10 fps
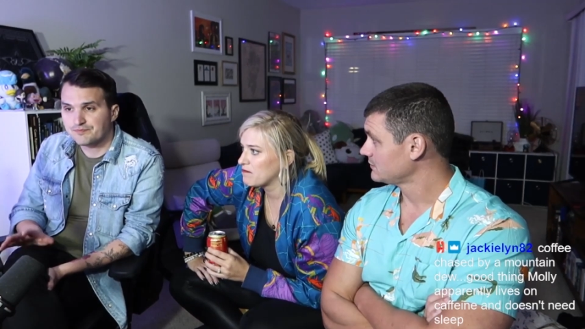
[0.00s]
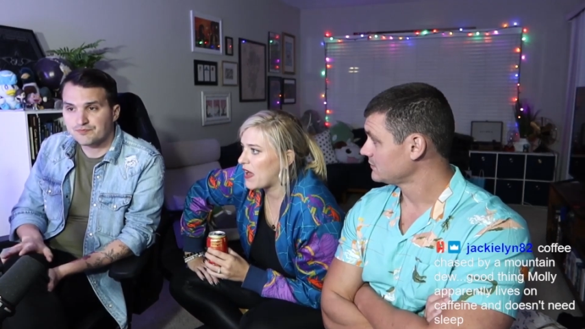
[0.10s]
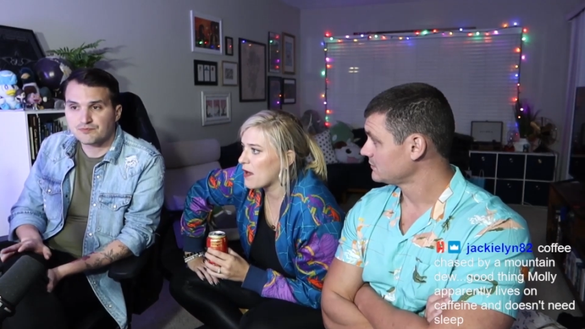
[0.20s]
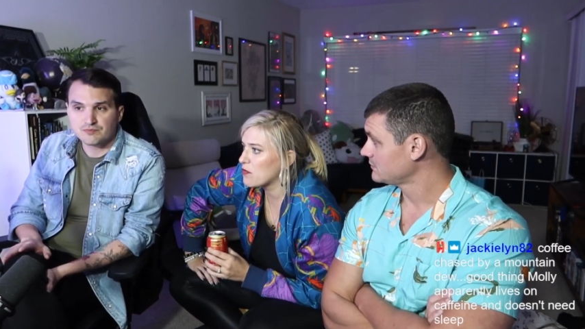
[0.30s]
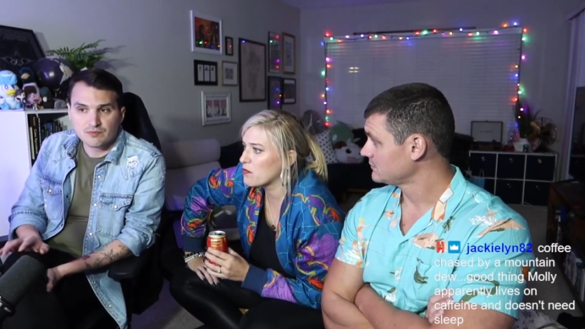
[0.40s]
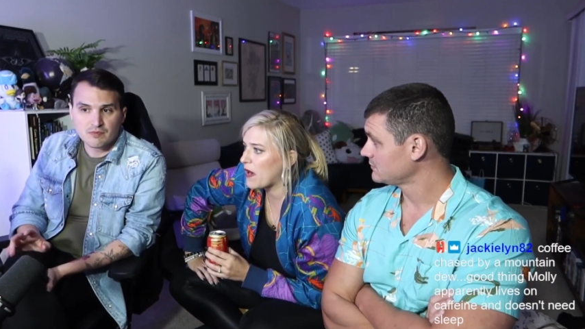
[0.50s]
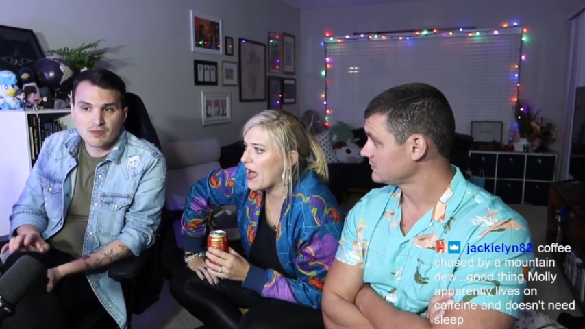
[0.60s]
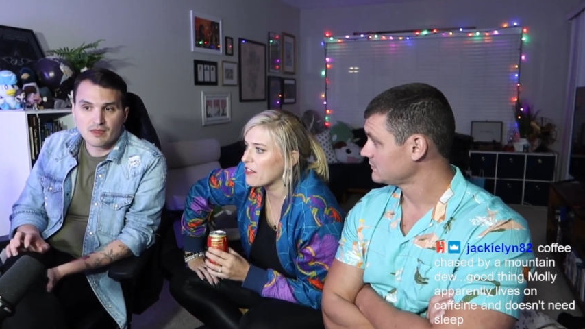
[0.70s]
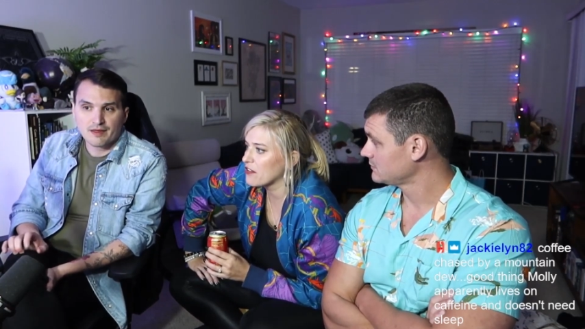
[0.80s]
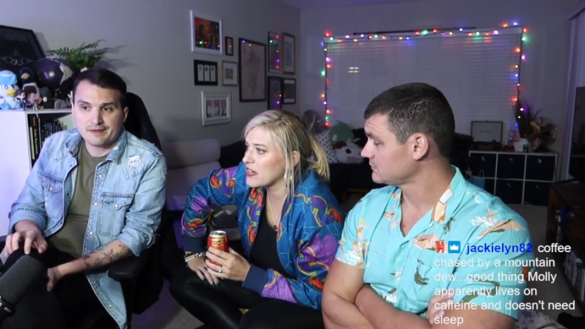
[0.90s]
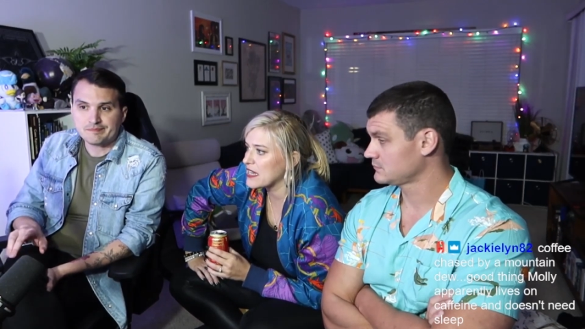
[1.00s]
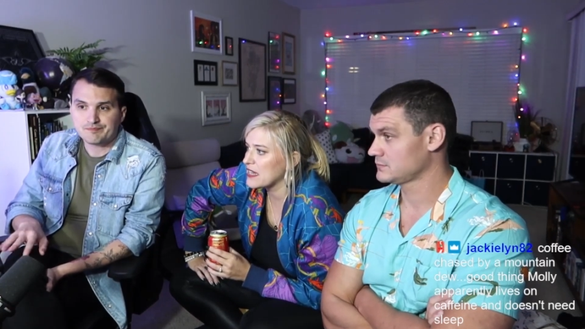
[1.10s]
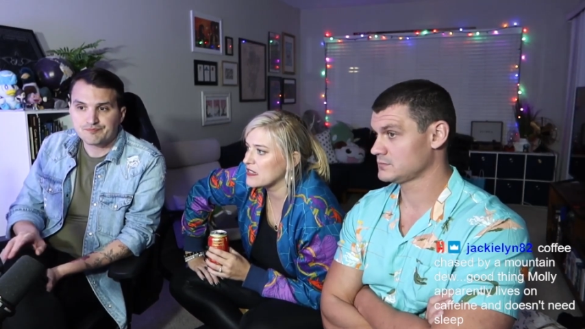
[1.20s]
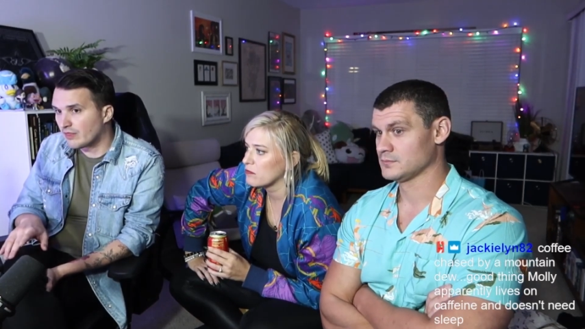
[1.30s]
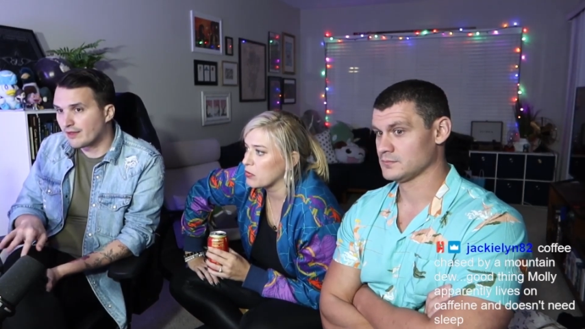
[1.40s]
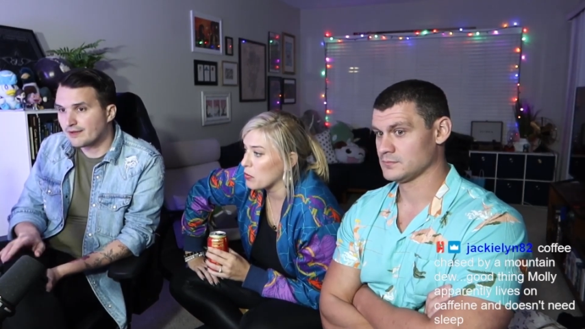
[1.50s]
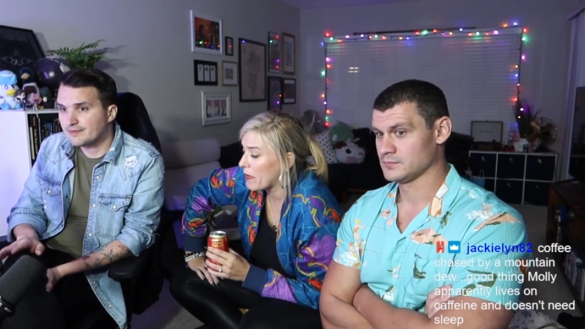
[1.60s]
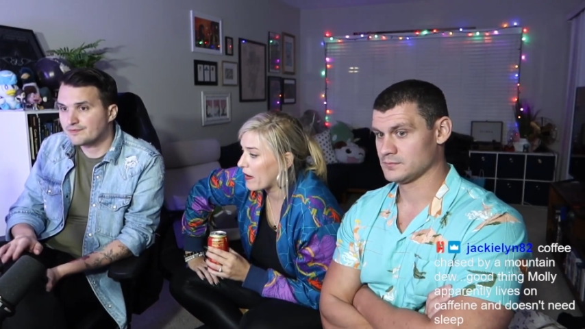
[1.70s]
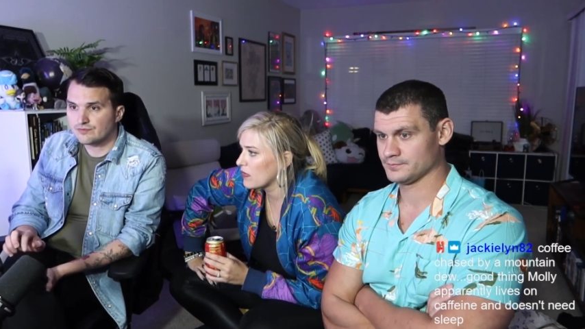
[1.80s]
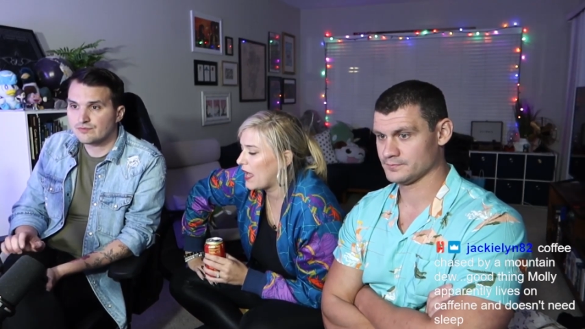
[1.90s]
Speaker 1: I would rather eat blueberry
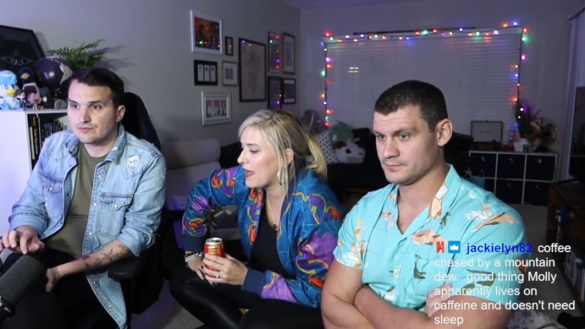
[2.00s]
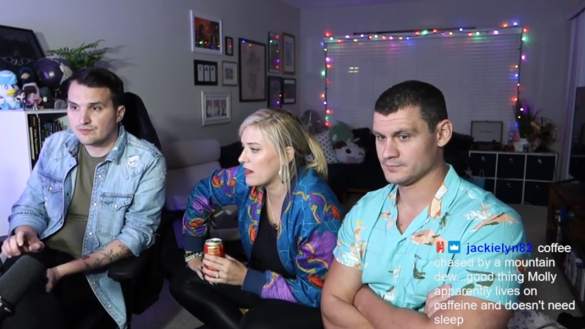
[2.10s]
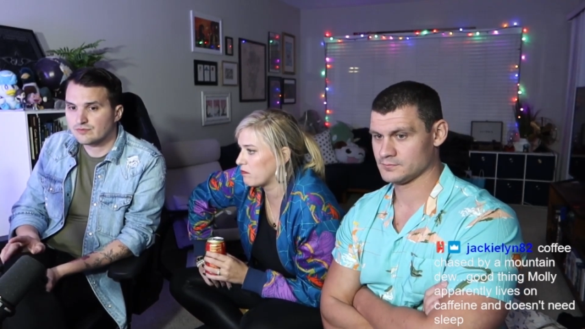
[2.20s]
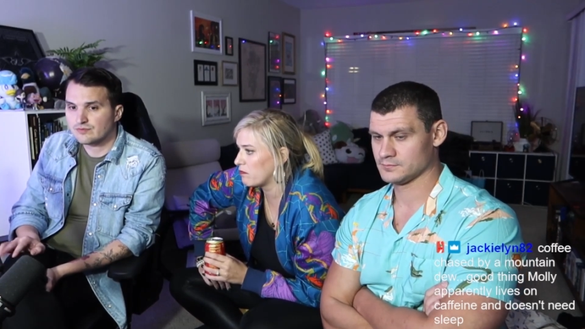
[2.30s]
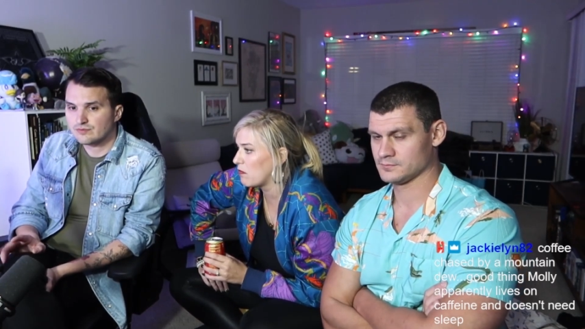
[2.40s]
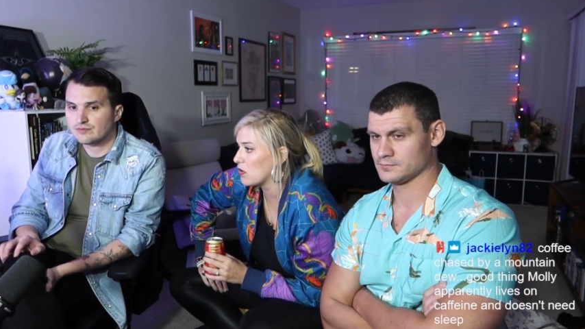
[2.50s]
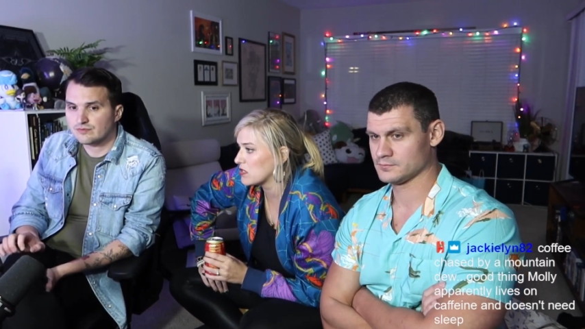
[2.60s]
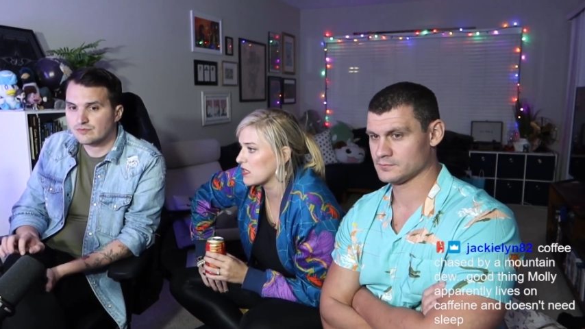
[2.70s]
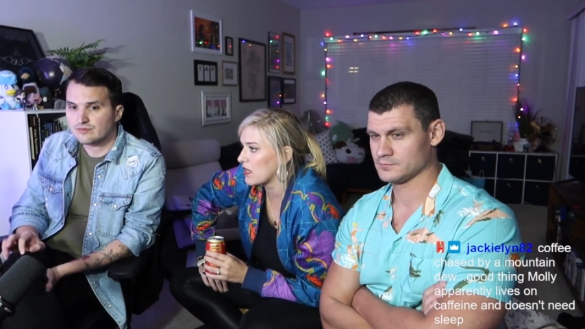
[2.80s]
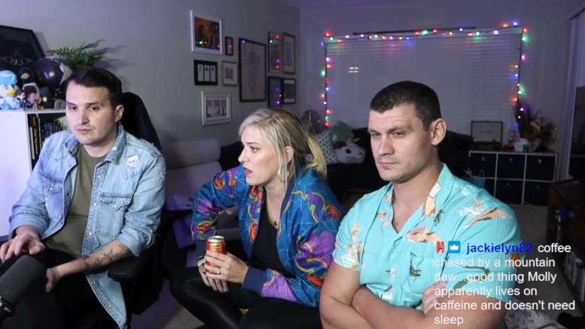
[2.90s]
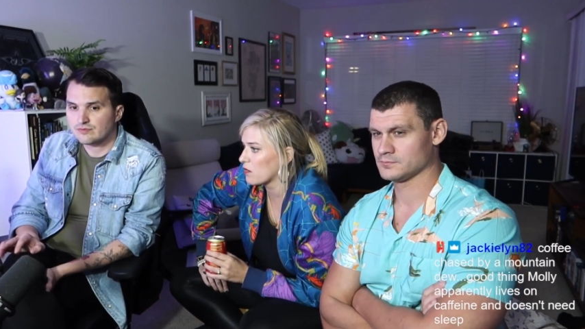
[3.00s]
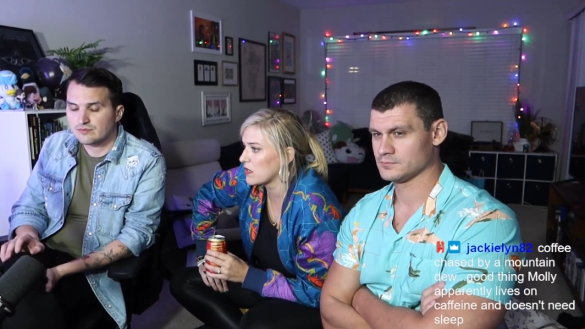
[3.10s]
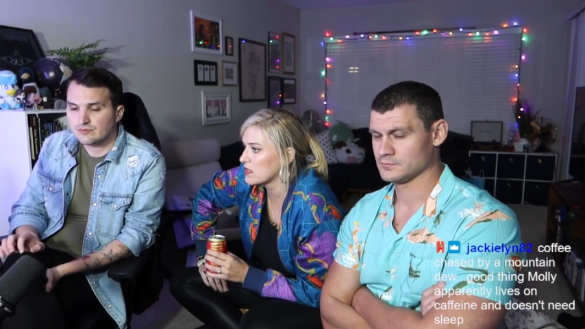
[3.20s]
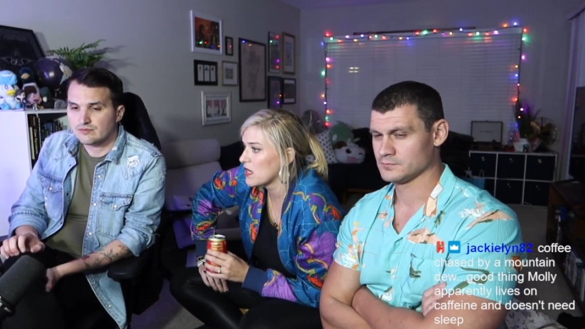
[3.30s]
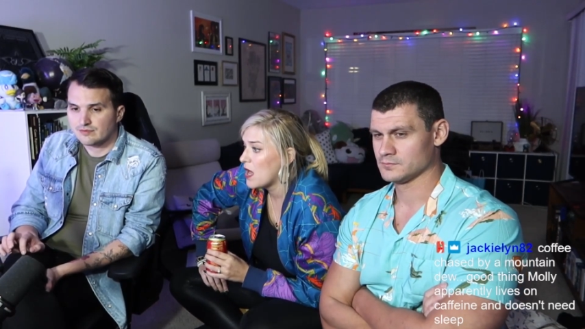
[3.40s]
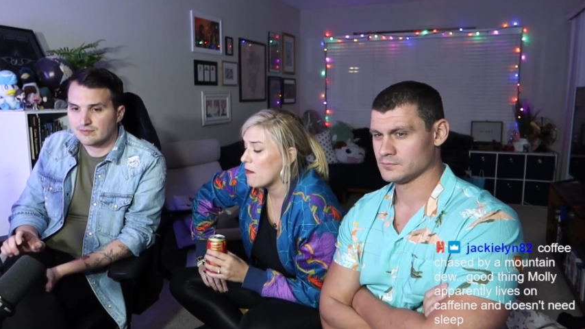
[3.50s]
and most of the other ones, but mm.